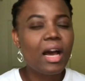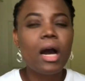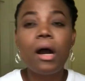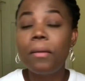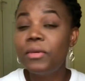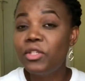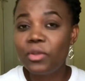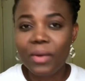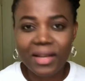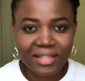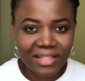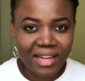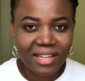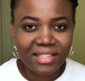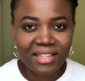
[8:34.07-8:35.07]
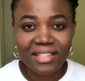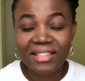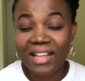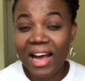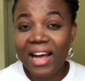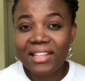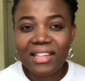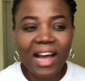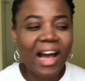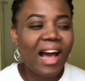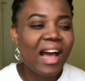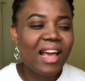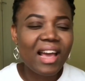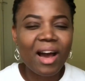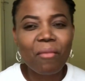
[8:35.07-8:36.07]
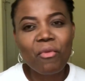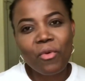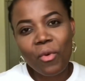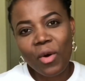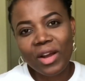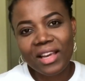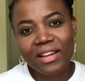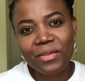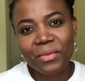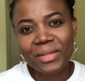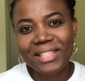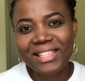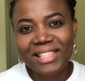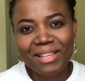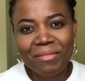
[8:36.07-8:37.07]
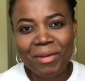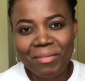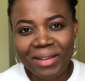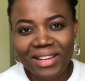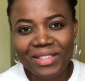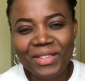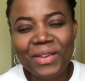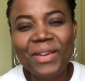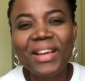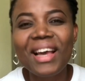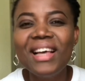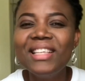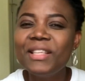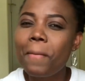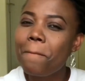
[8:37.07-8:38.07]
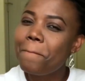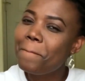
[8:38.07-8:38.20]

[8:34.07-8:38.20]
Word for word: i'll be so excited that i am working with Teami blend so you guys